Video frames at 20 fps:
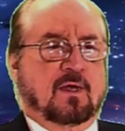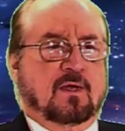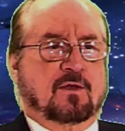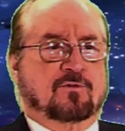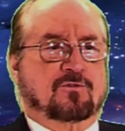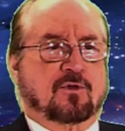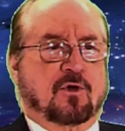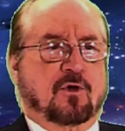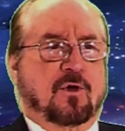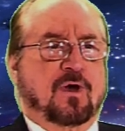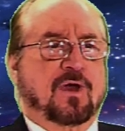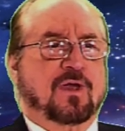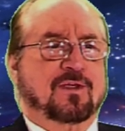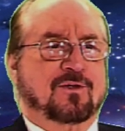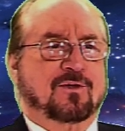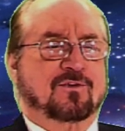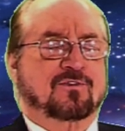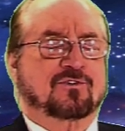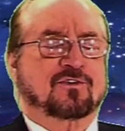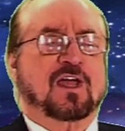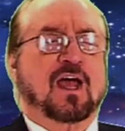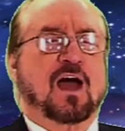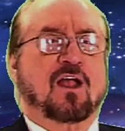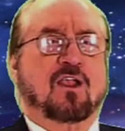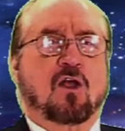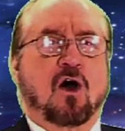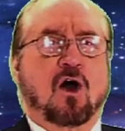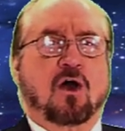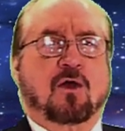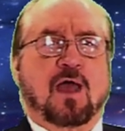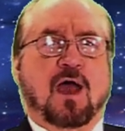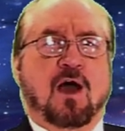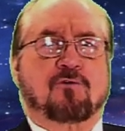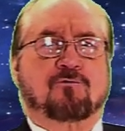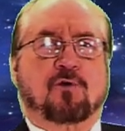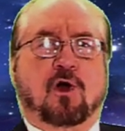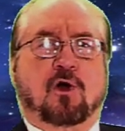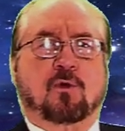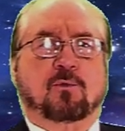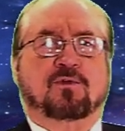So you can see how long, how
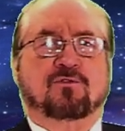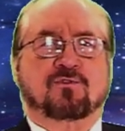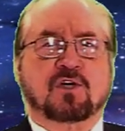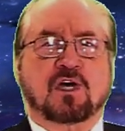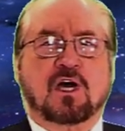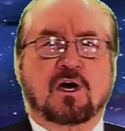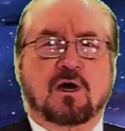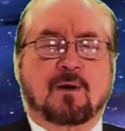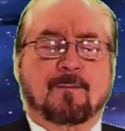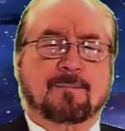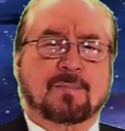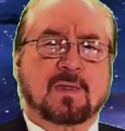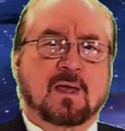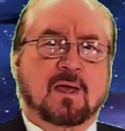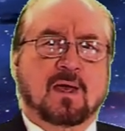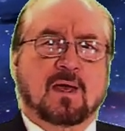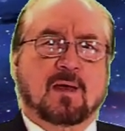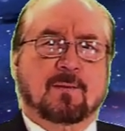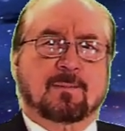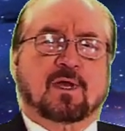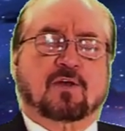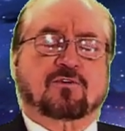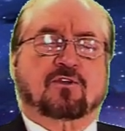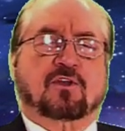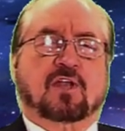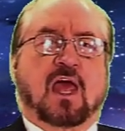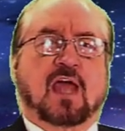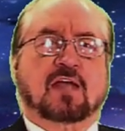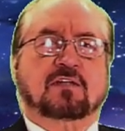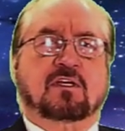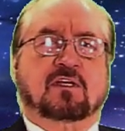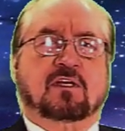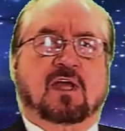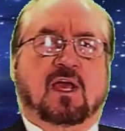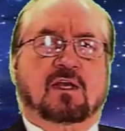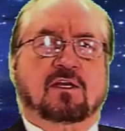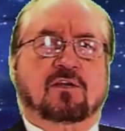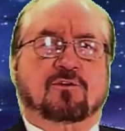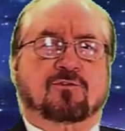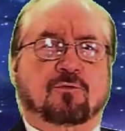far we've come, because in
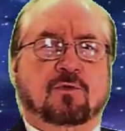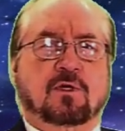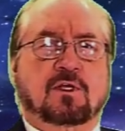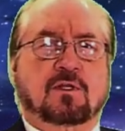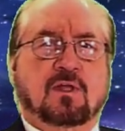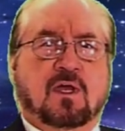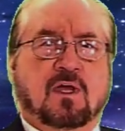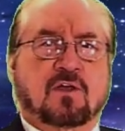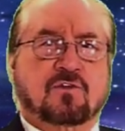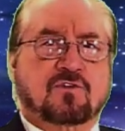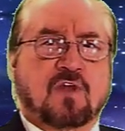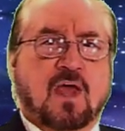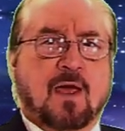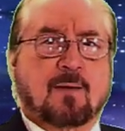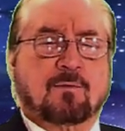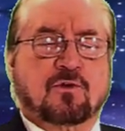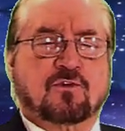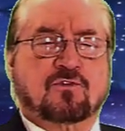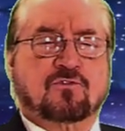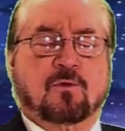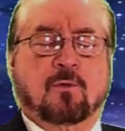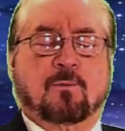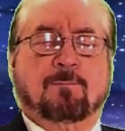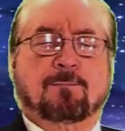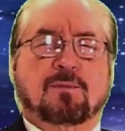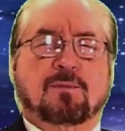1983 they established the, the